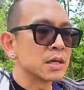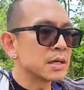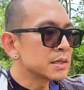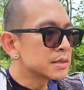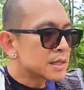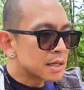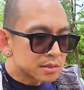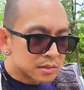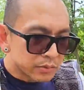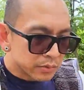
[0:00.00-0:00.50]
At
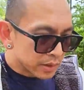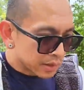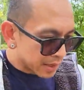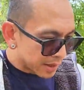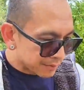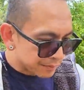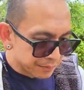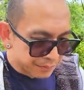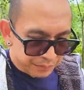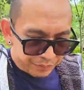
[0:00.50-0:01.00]
least that's what
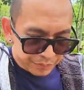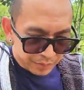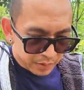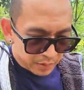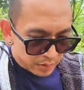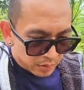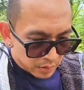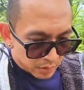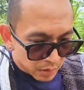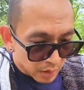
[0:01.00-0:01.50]
I'm,
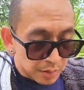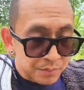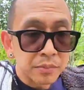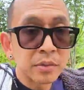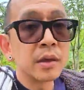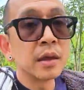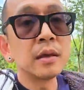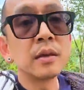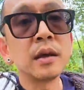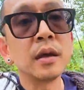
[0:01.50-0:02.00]
I'm
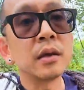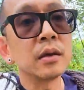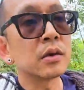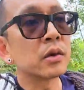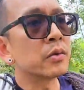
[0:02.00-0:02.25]
thinking.